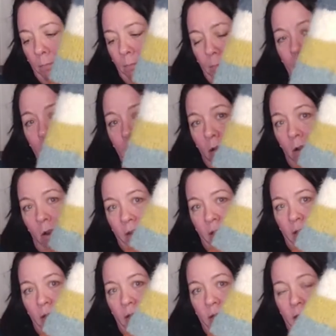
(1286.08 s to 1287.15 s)
big
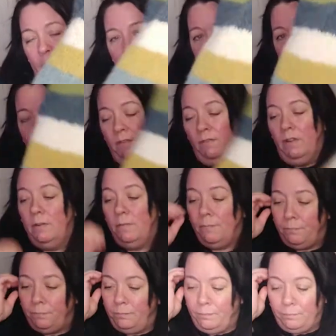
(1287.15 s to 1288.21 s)
cardigan, and she even...
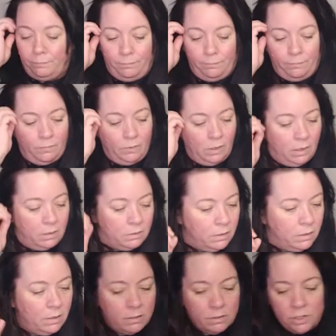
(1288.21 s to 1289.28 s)

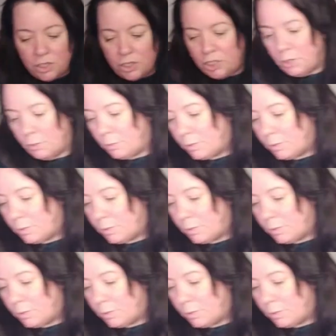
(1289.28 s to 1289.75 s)
shoot.